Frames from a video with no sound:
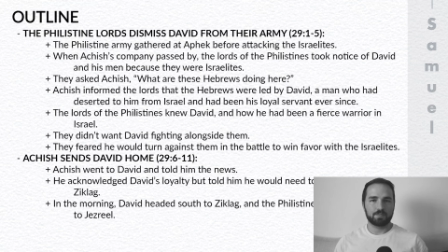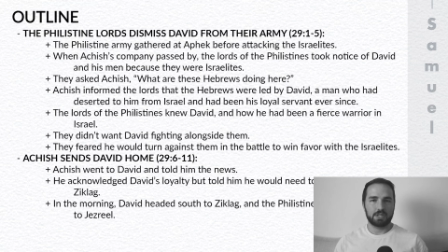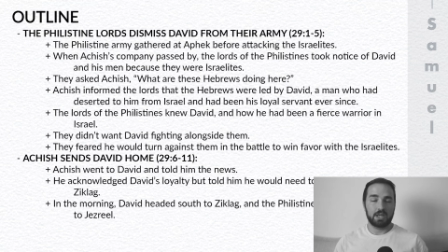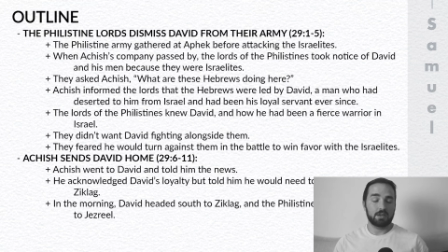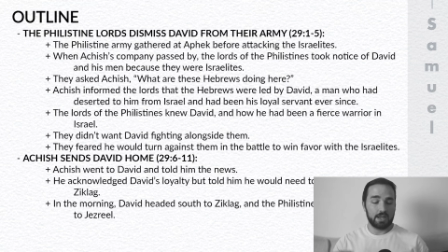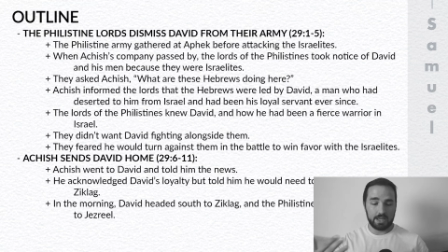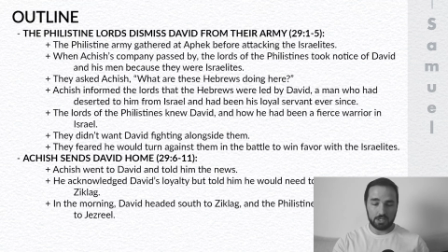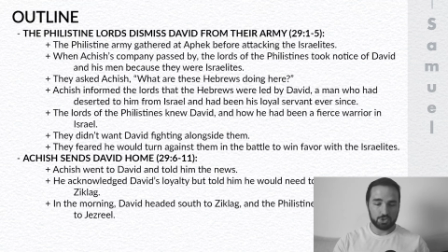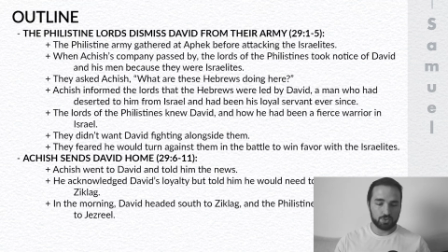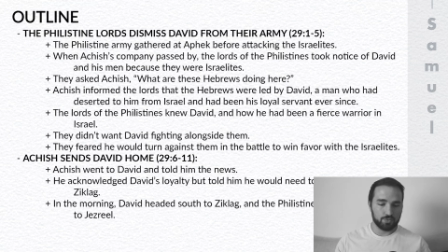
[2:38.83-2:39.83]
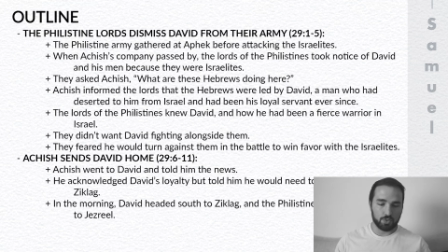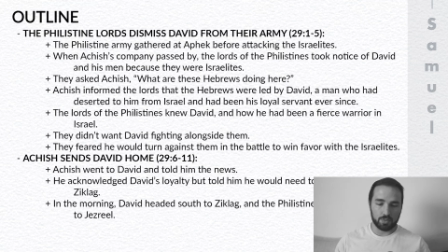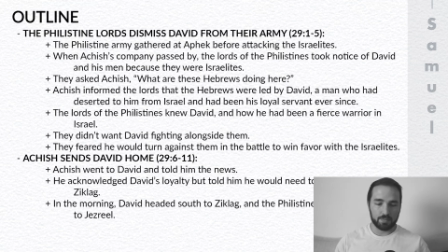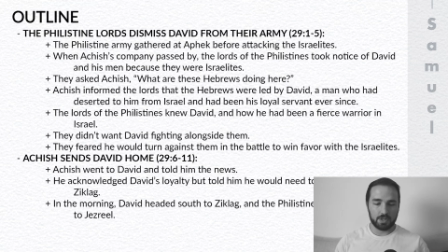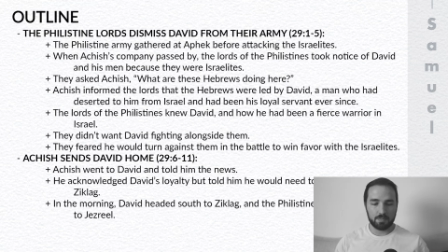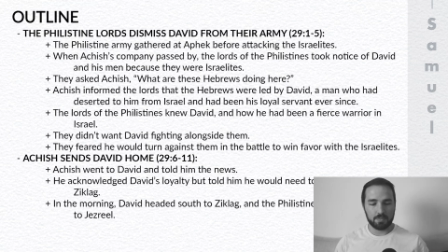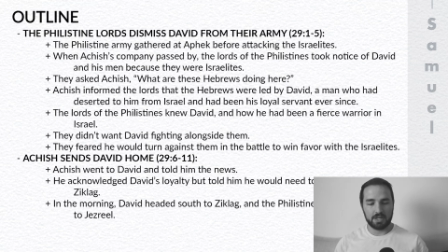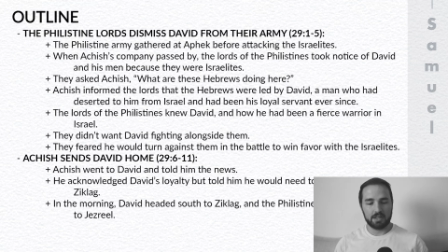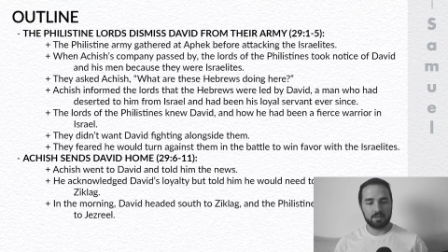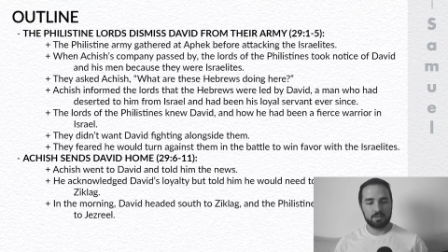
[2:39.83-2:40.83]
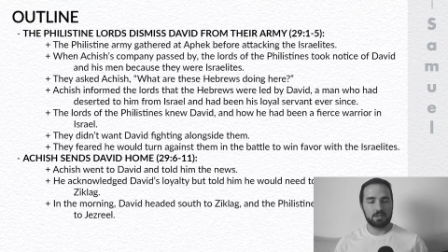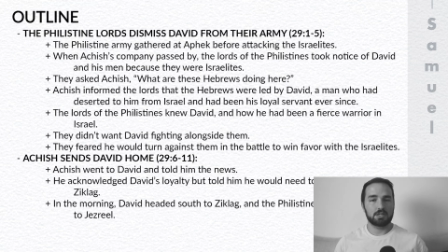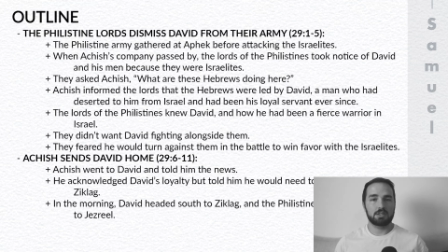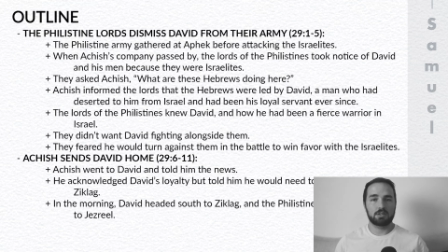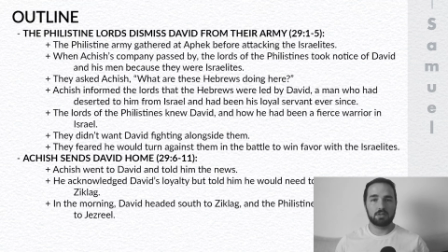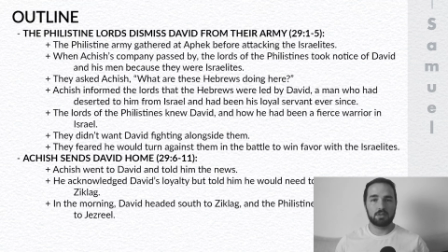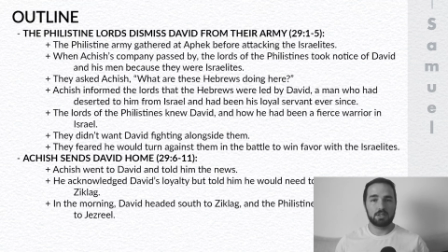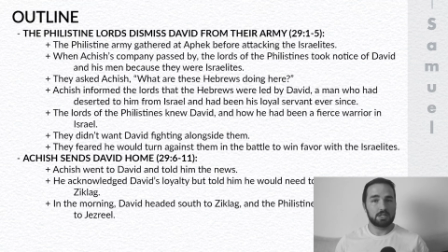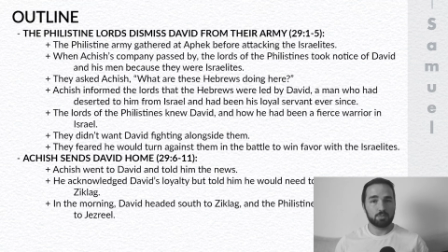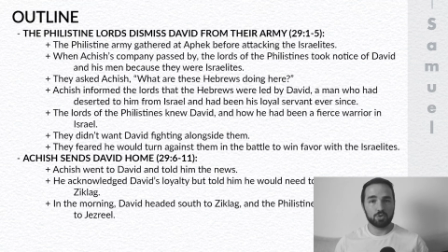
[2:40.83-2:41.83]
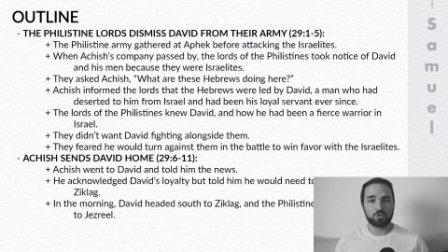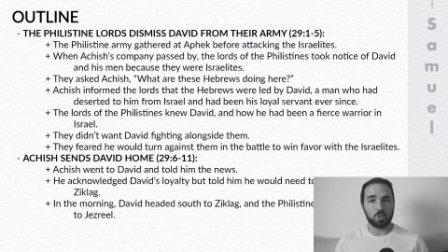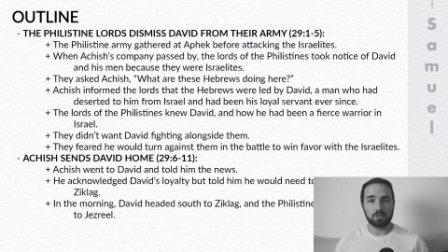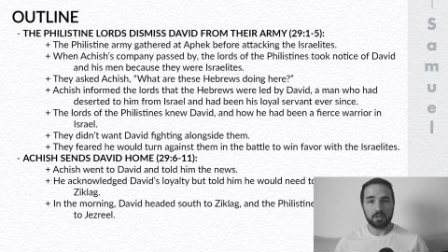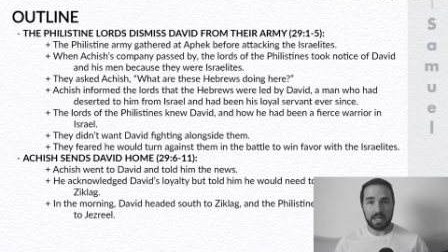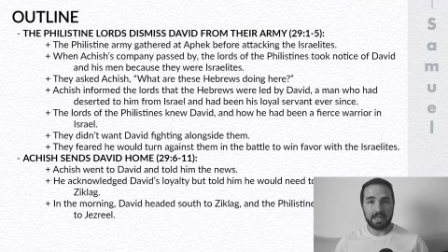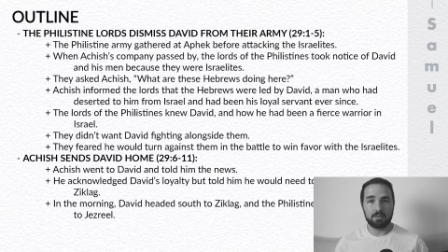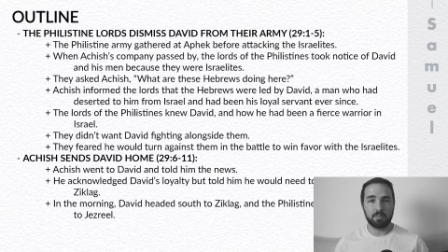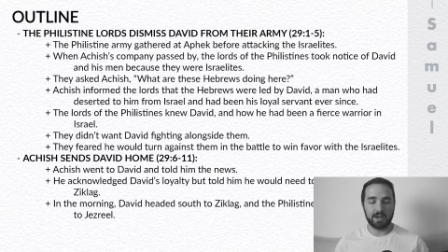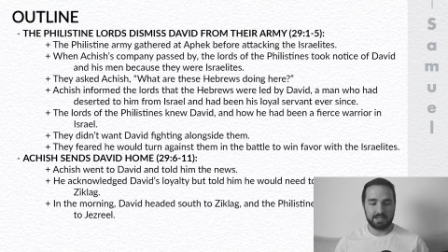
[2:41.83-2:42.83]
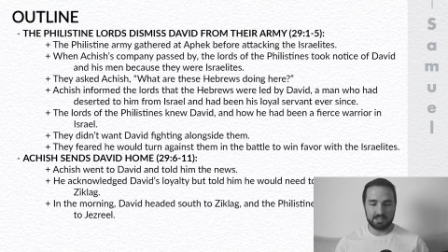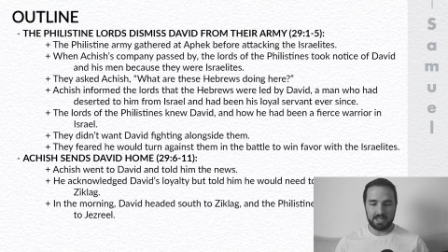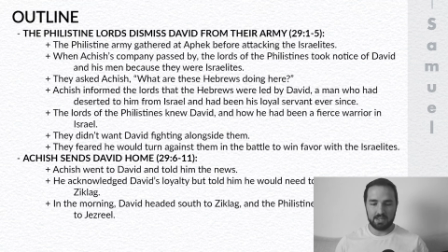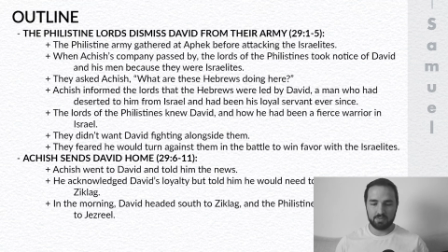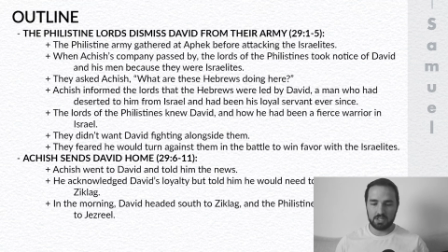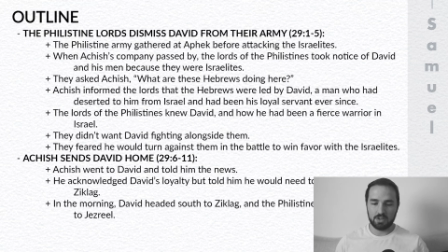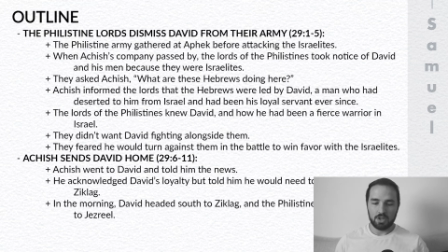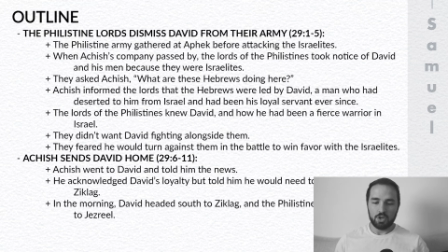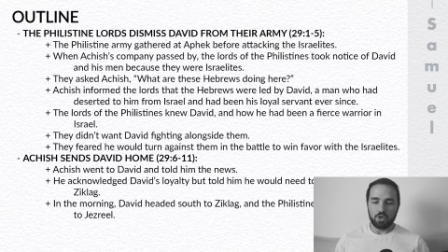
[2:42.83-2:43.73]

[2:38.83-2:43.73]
And Achish informed them that the, the Hebrews were led by David,